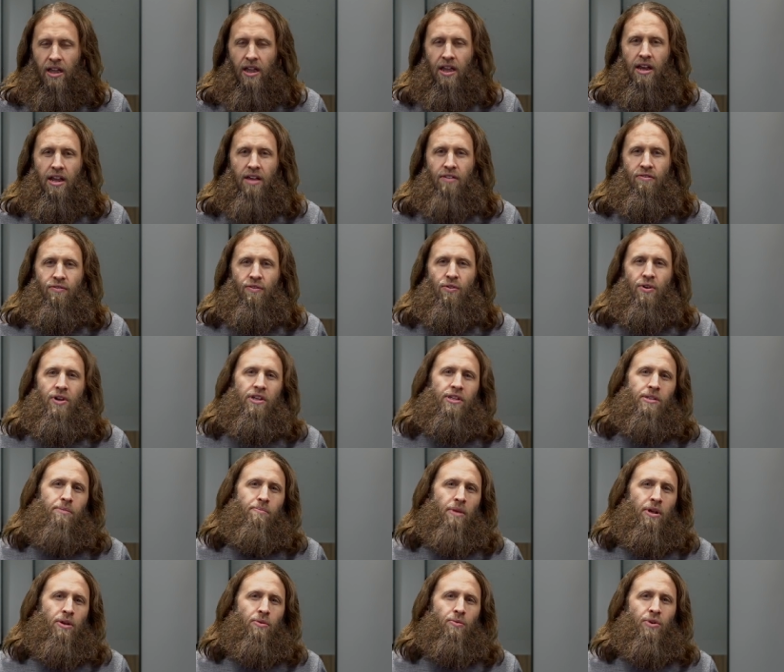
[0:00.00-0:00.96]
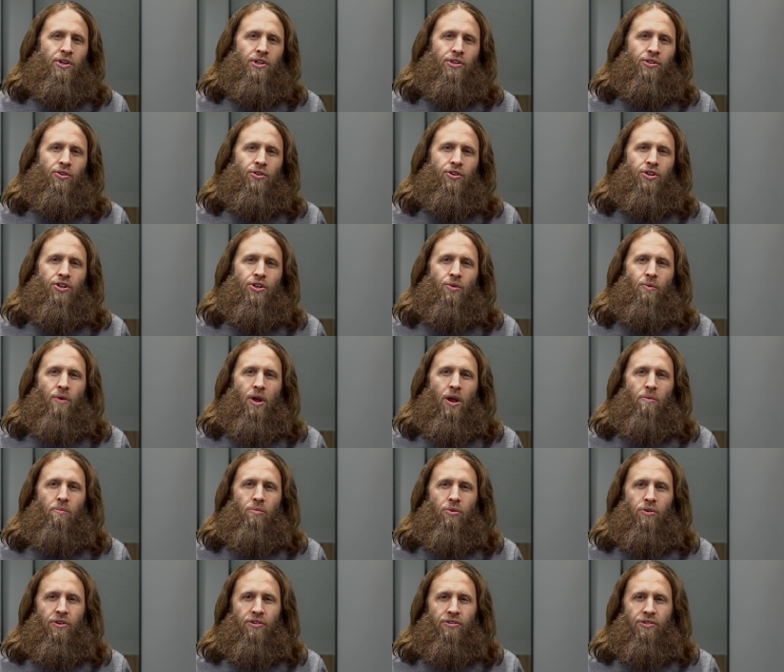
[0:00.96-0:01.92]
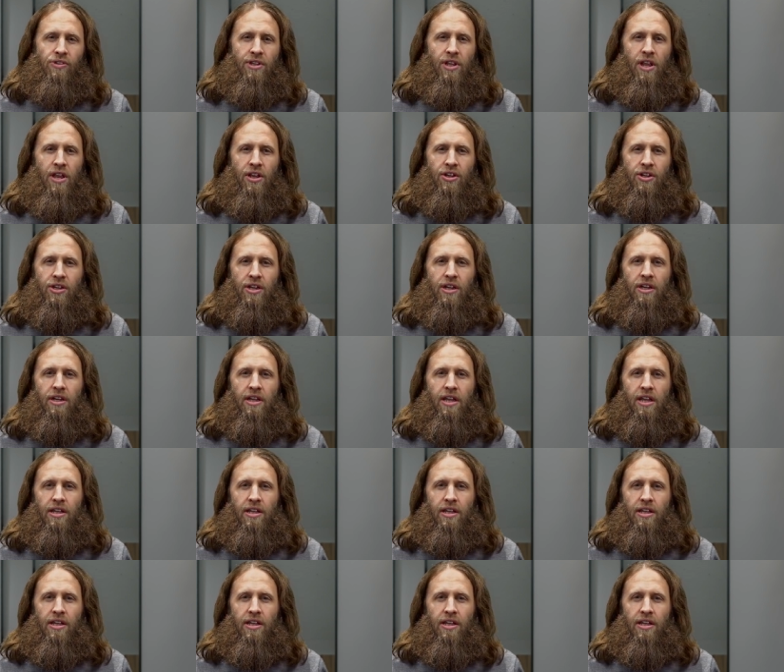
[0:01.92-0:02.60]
and I focus my research around pronunciation